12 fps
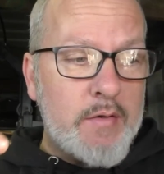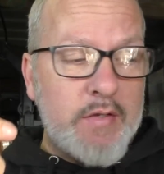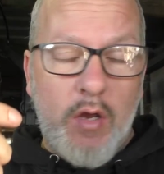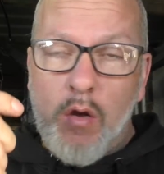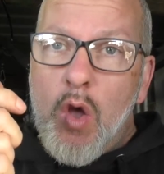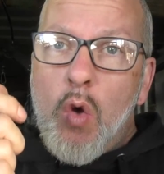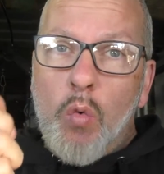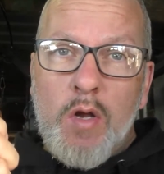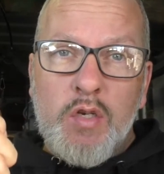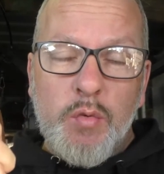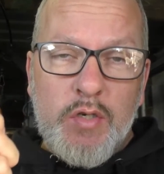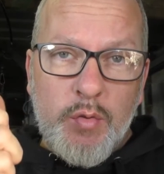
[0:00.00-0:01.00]
So
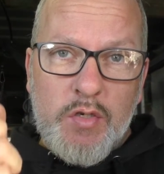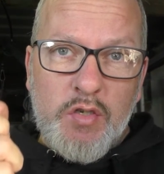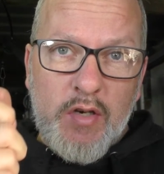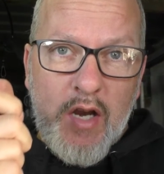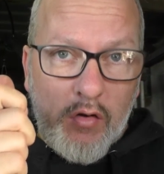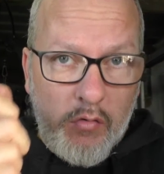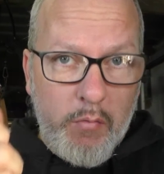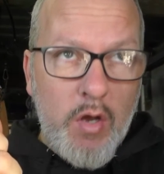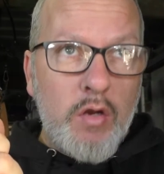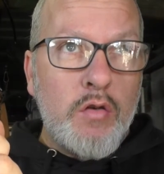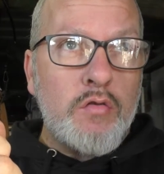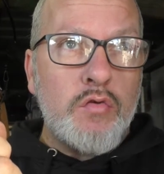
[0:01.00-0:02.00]
once we switch on our
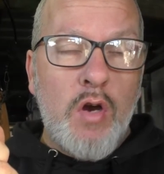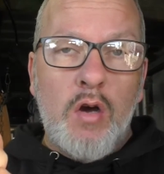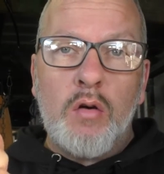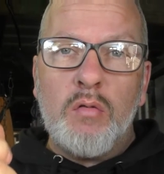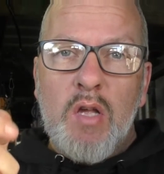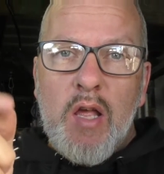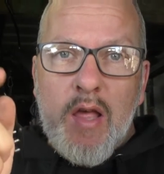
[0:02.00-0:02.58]
remote control